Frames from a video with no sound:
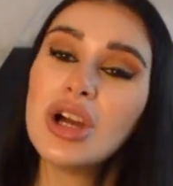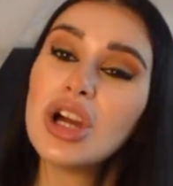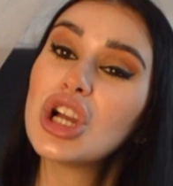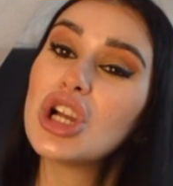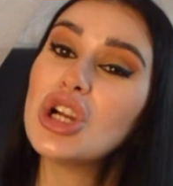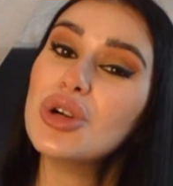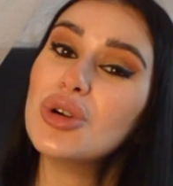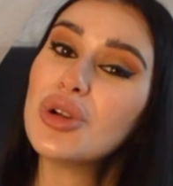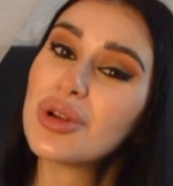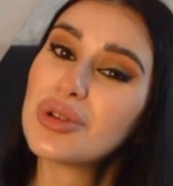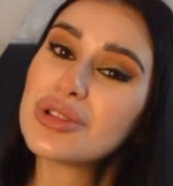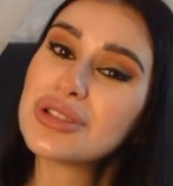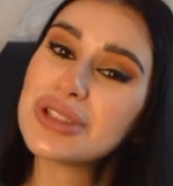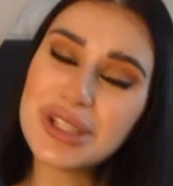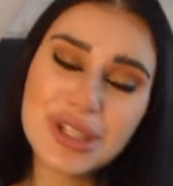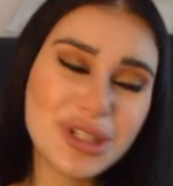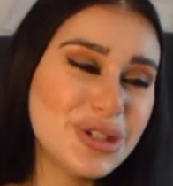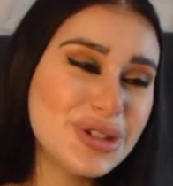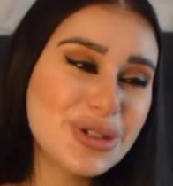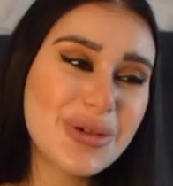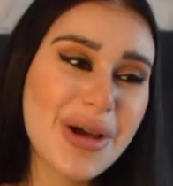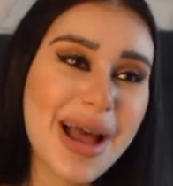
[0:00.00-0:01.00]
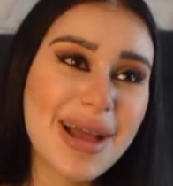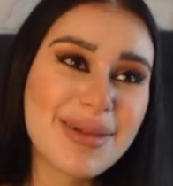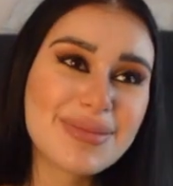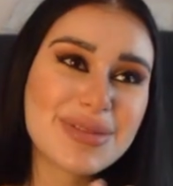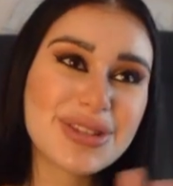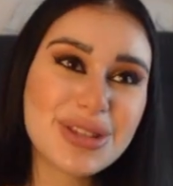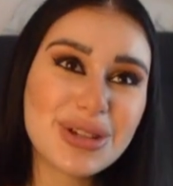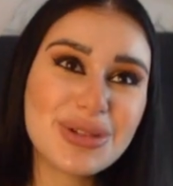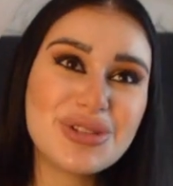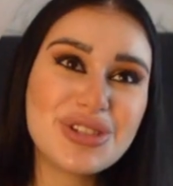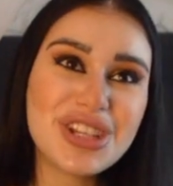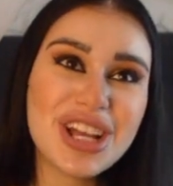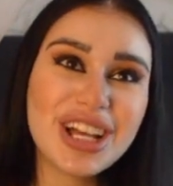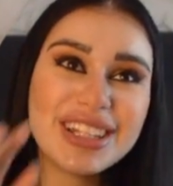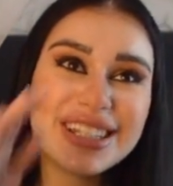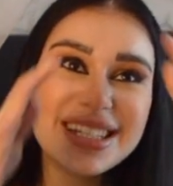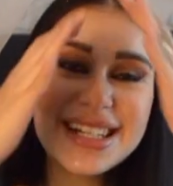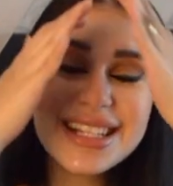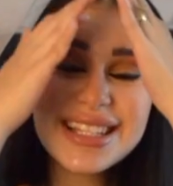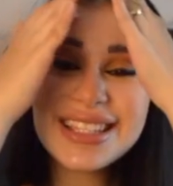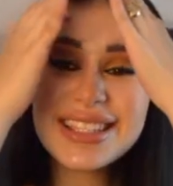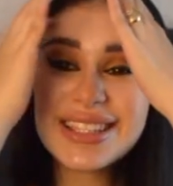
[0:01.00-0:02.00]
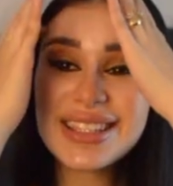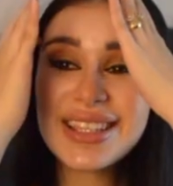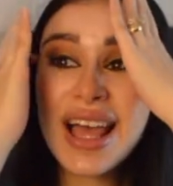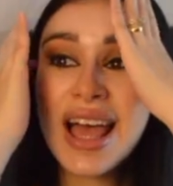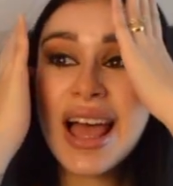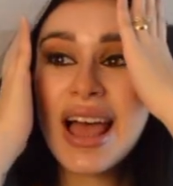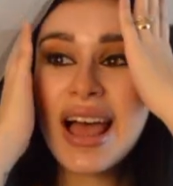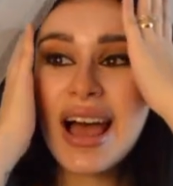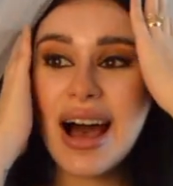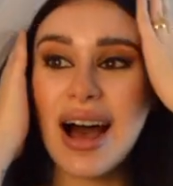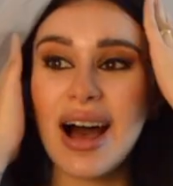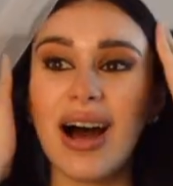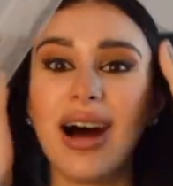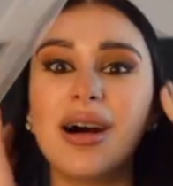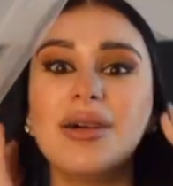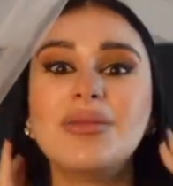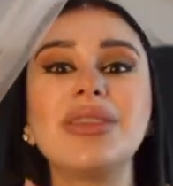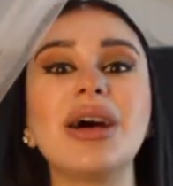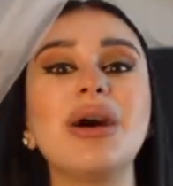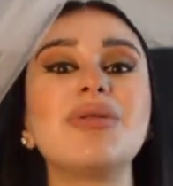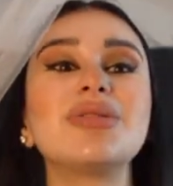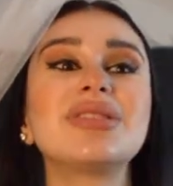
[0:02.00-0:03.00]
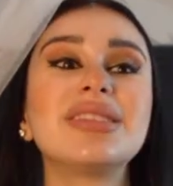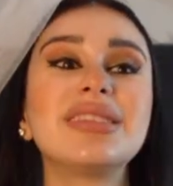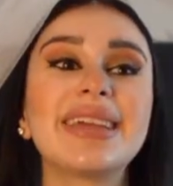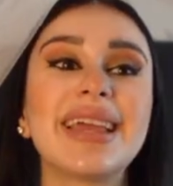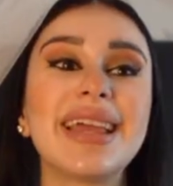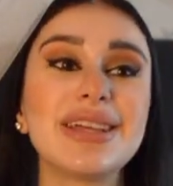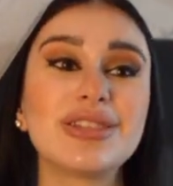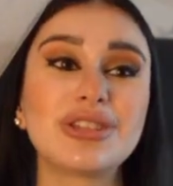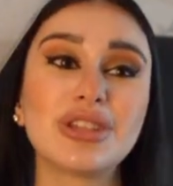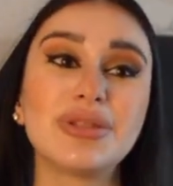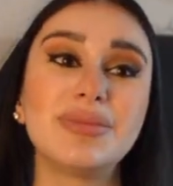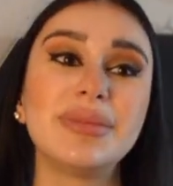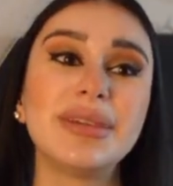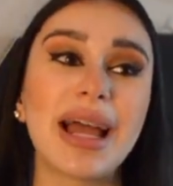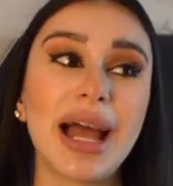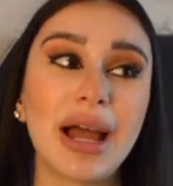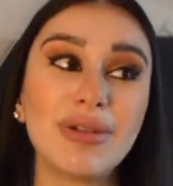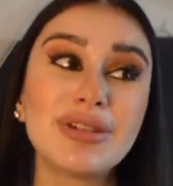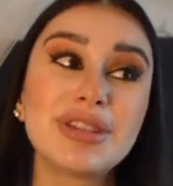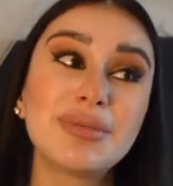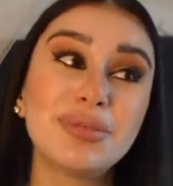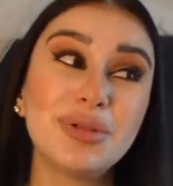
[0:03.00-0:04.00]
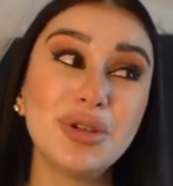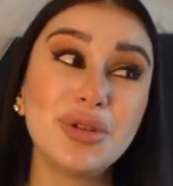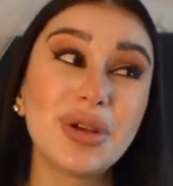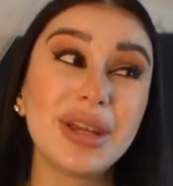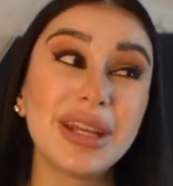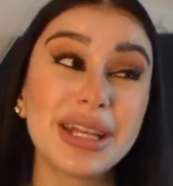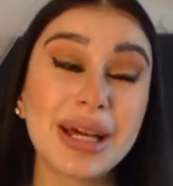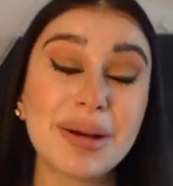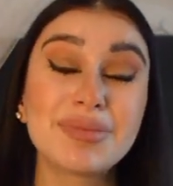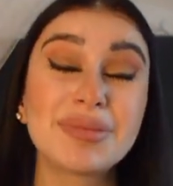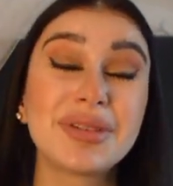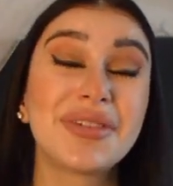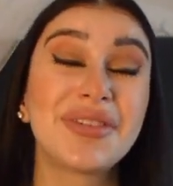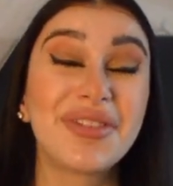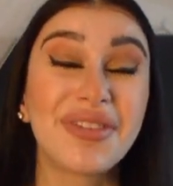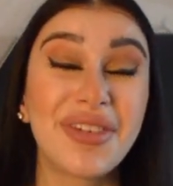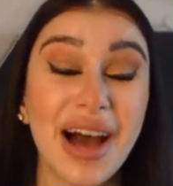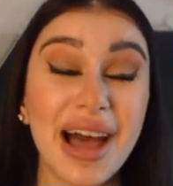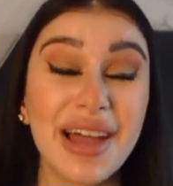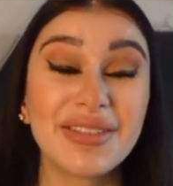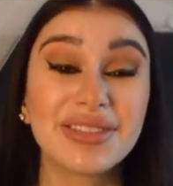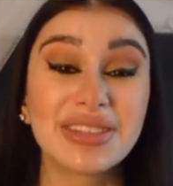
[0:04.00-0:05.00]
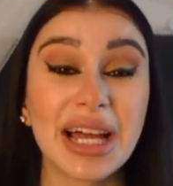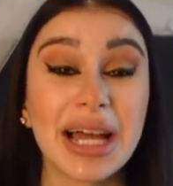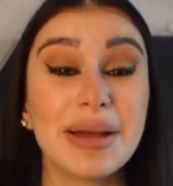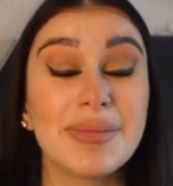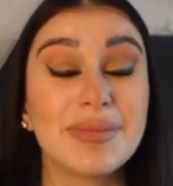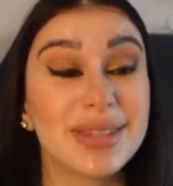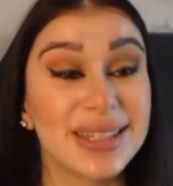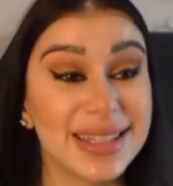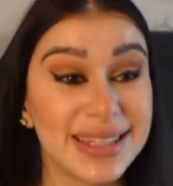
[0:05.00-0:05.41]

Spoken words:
Kudos to you. I'm so jealous. That wasn't the case with me. I was puking up to 5 times